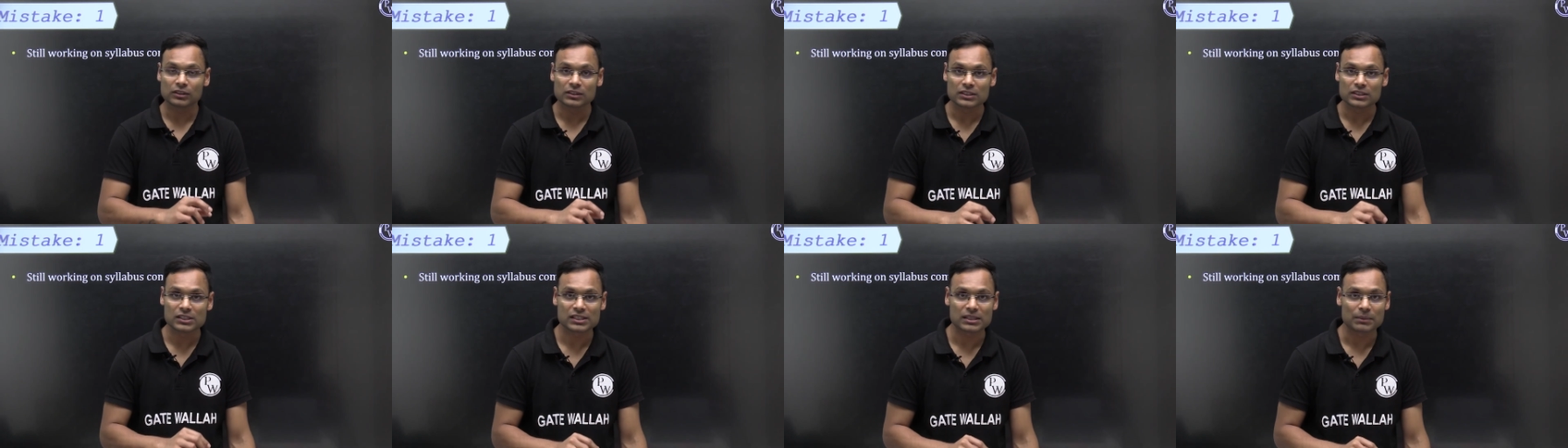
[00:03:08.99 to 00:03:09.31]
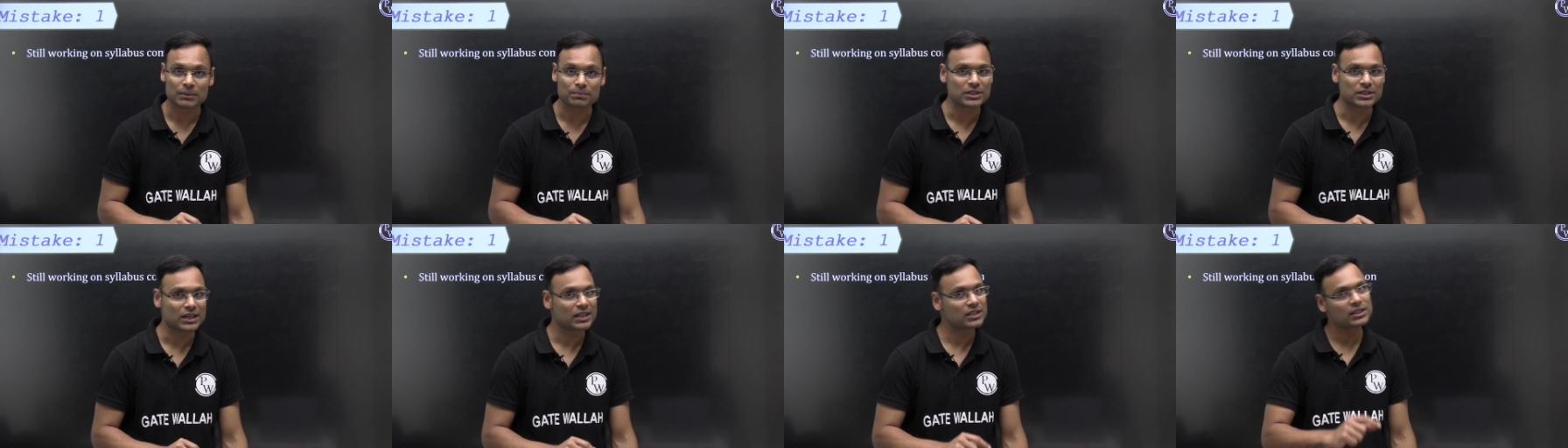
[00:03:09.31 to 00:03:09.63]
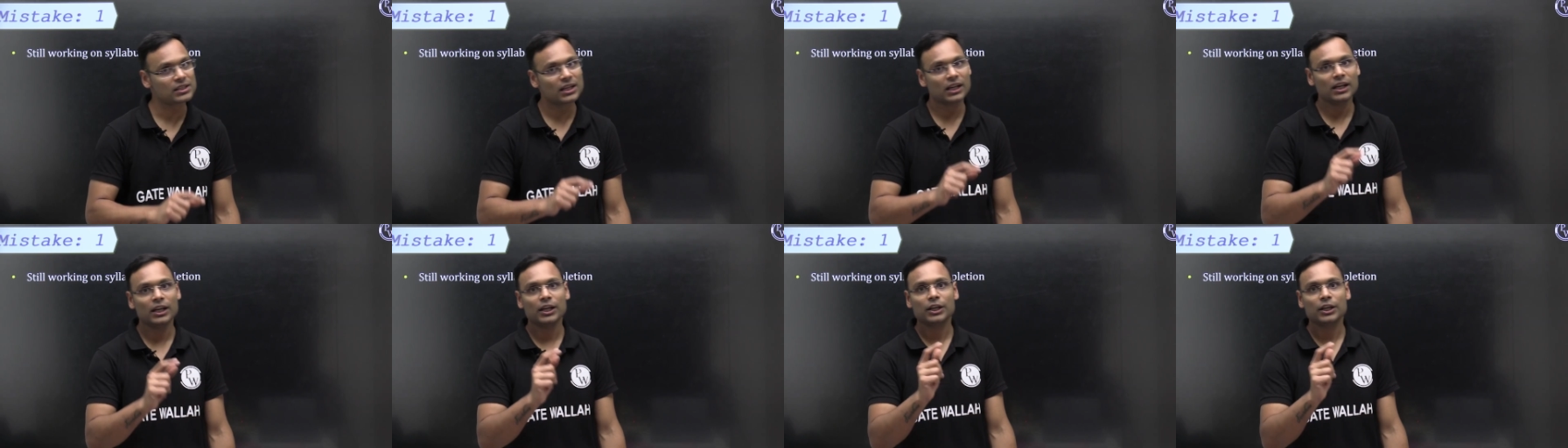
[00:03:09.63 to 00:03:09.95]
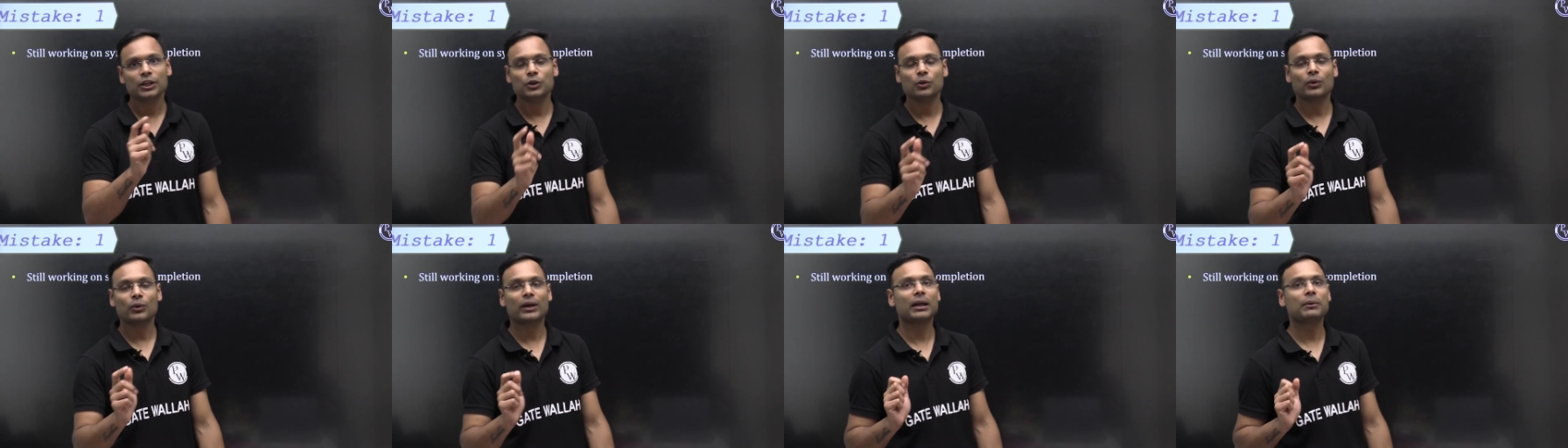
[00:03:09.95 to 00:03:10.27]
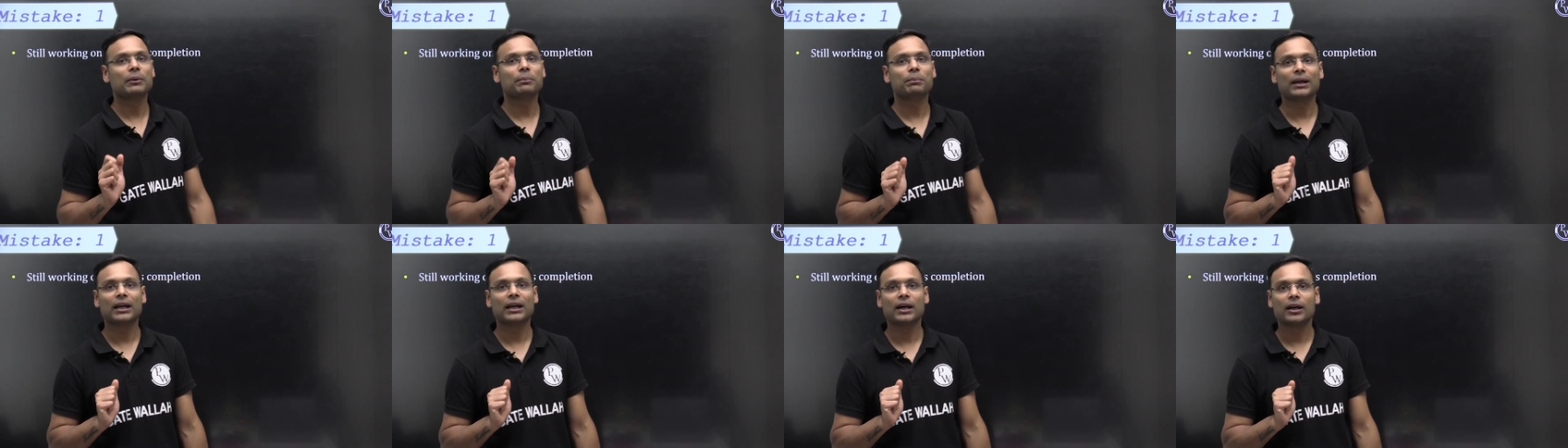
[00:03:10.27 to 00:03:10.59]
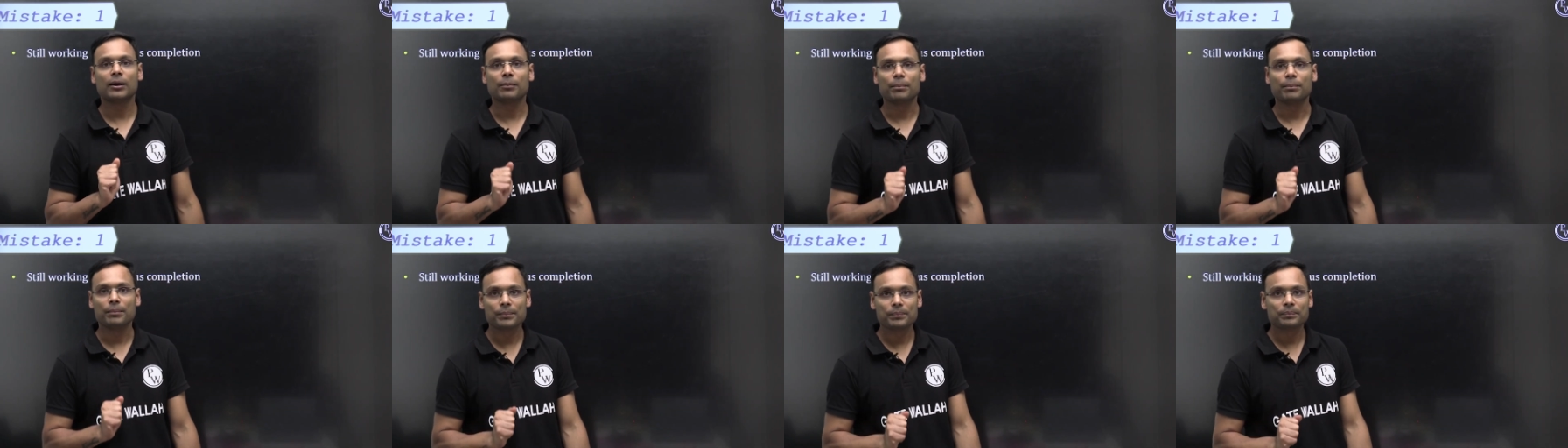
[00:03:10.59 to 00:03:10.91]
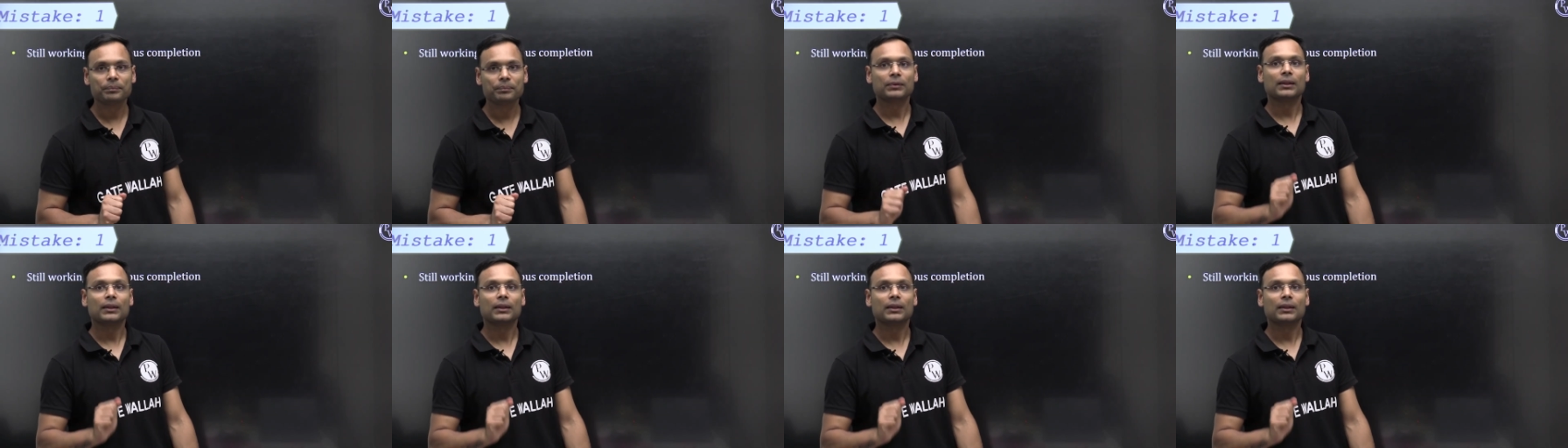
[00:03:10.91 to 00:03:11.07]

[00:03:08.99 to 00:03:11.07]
subjects, you can pick up.